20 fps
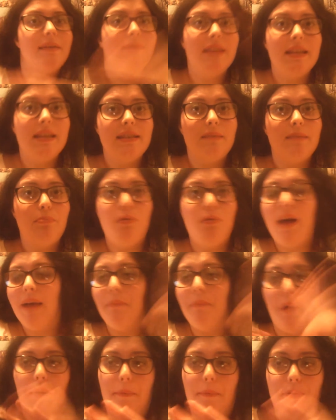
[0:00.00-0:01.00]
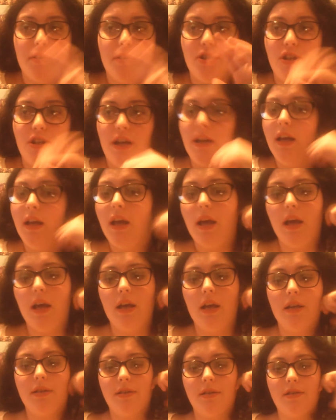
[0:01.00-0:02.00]
is a Primark blusher.
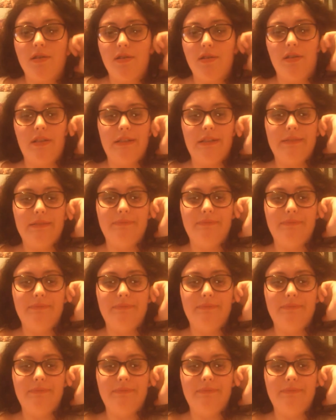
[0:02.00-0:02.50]
So